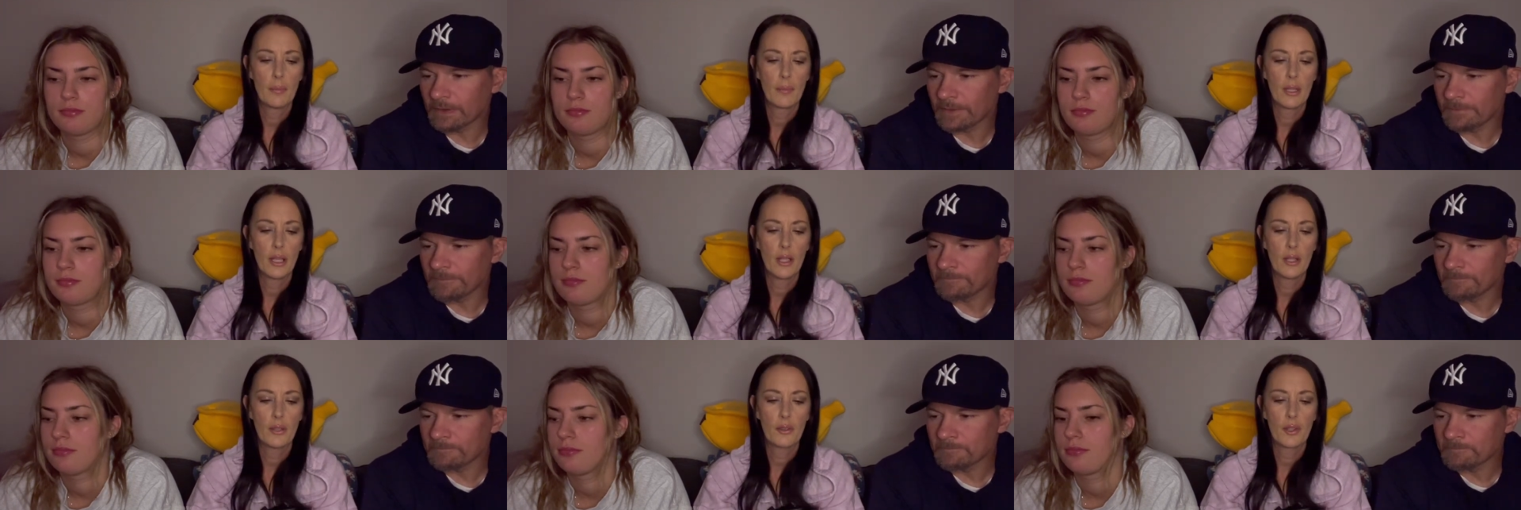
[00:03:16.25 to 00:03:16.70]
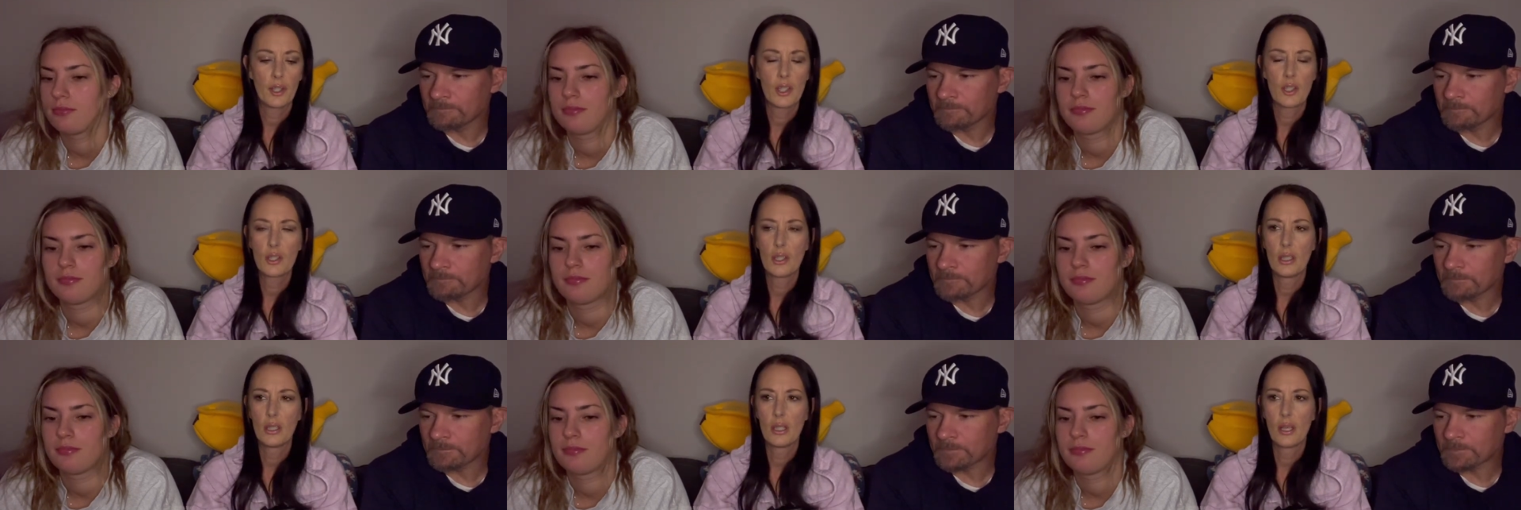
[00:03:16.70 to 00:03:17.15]
Speaker 1: but I don't think
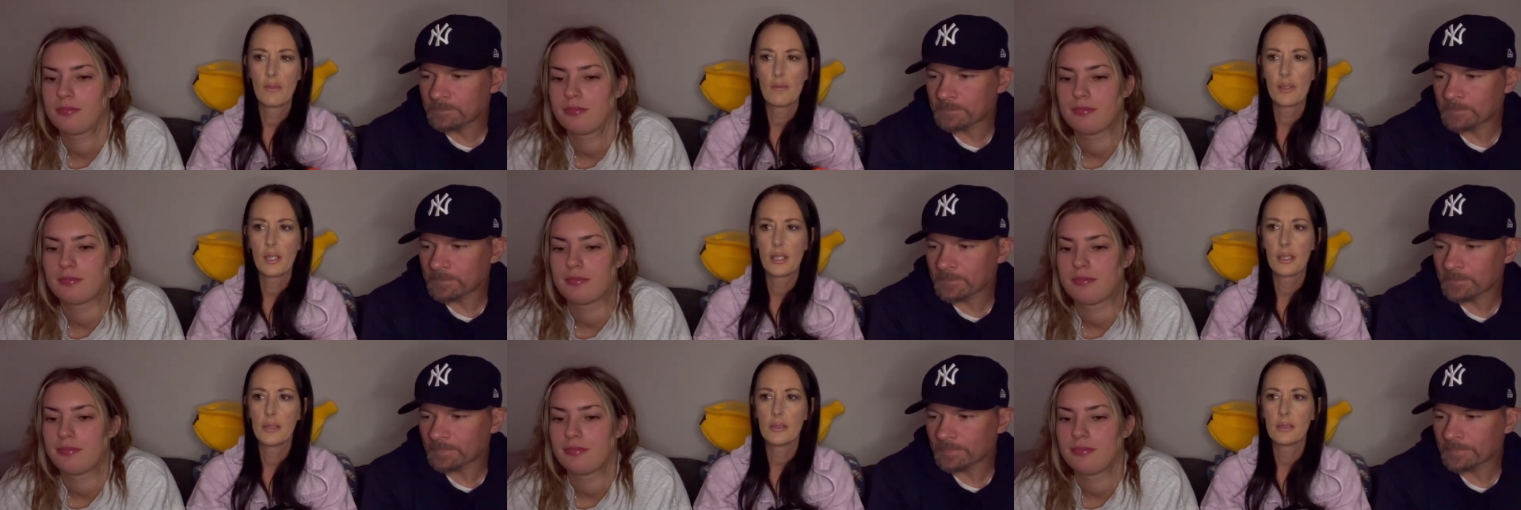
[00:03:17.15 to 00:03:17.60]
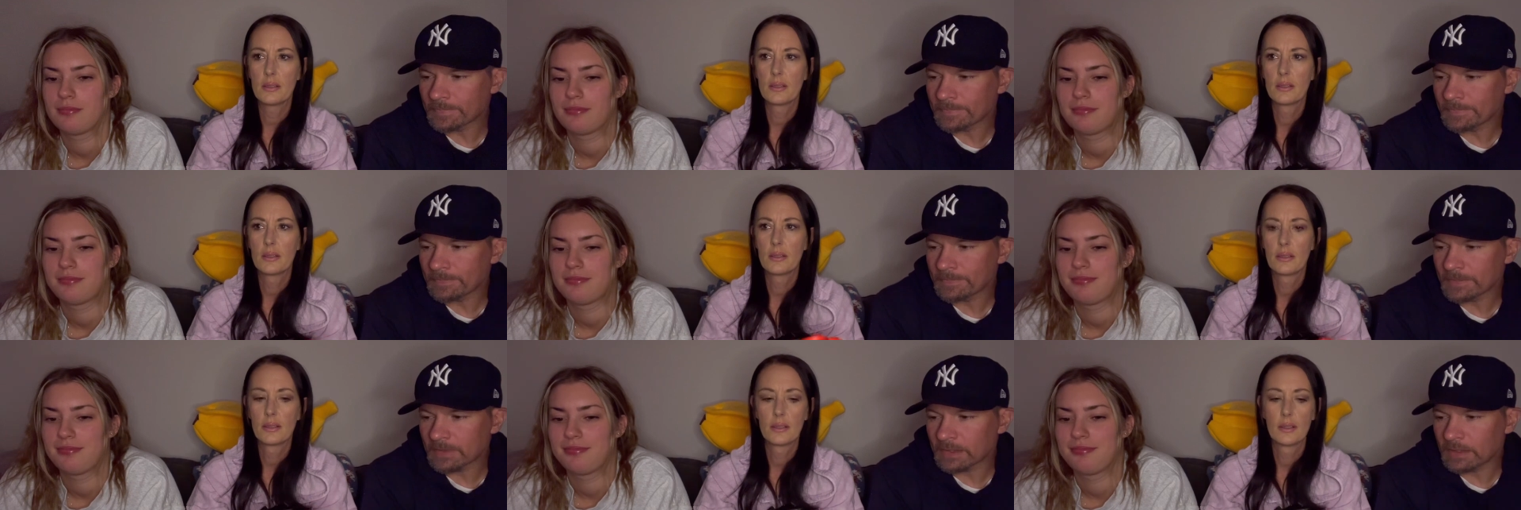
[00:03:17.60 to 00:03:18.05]
she loves
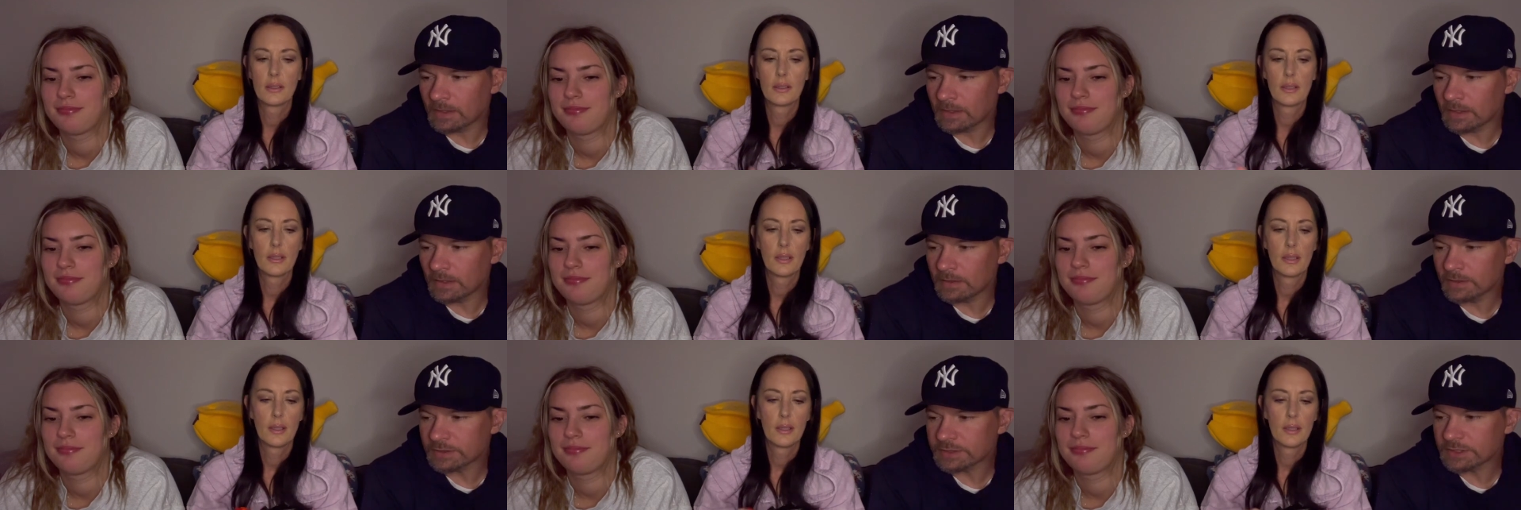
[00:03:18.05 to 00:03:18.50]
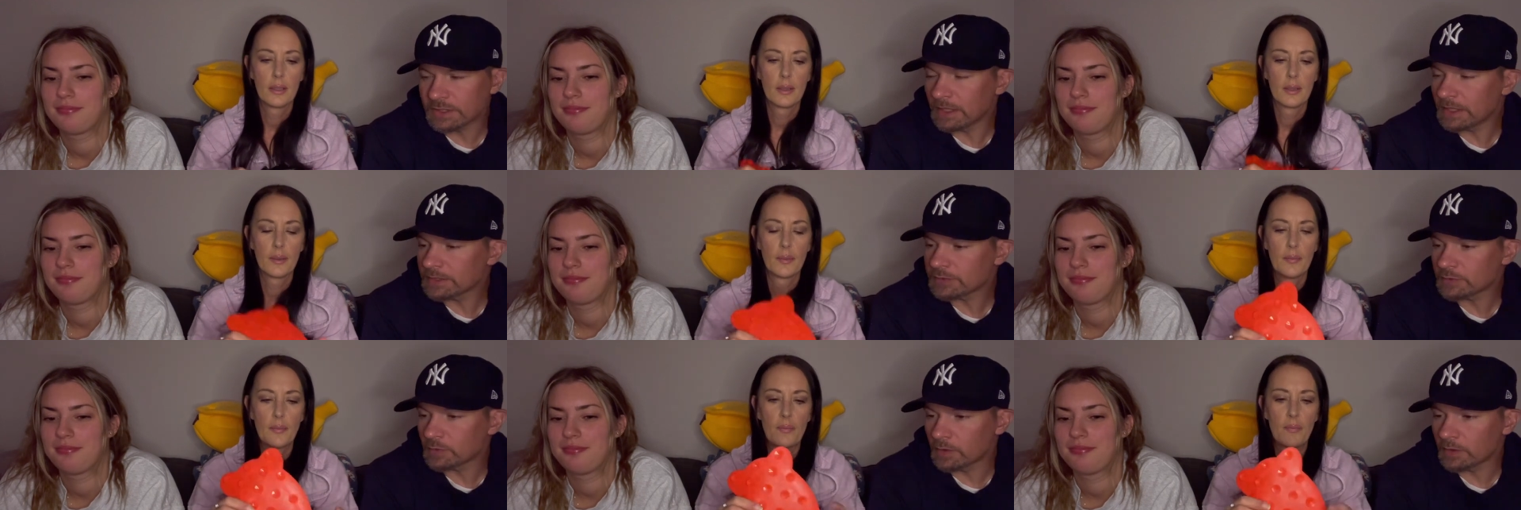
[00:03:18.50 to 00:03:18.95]
it. She
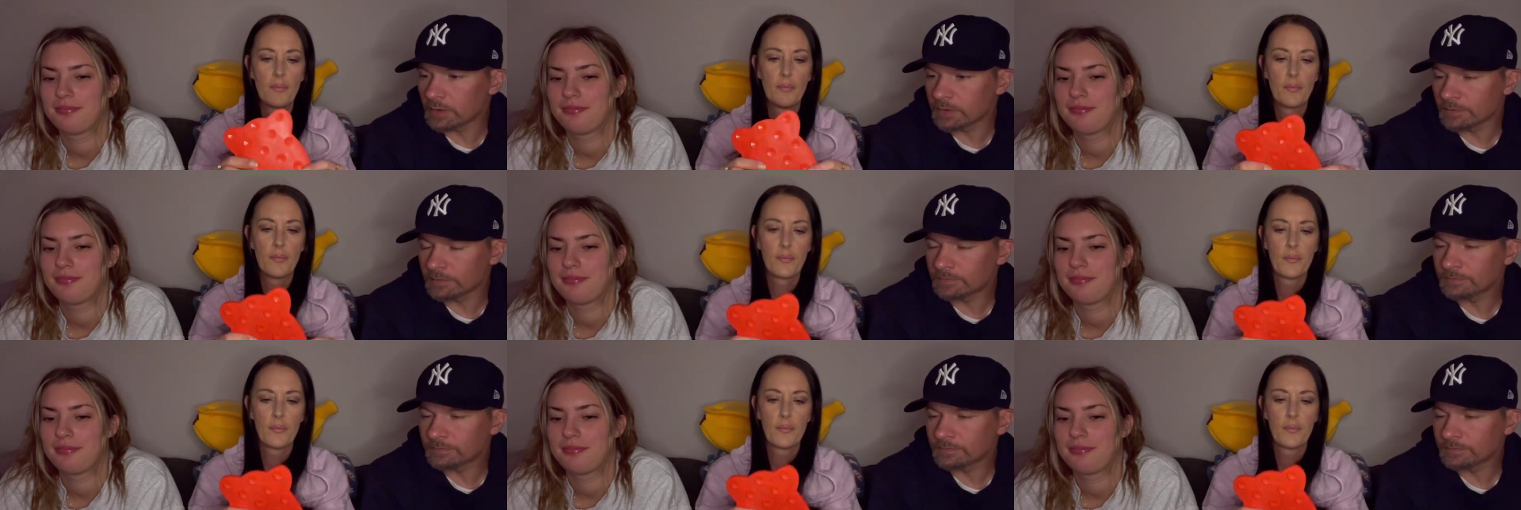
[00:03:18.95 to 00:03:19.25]
likes water.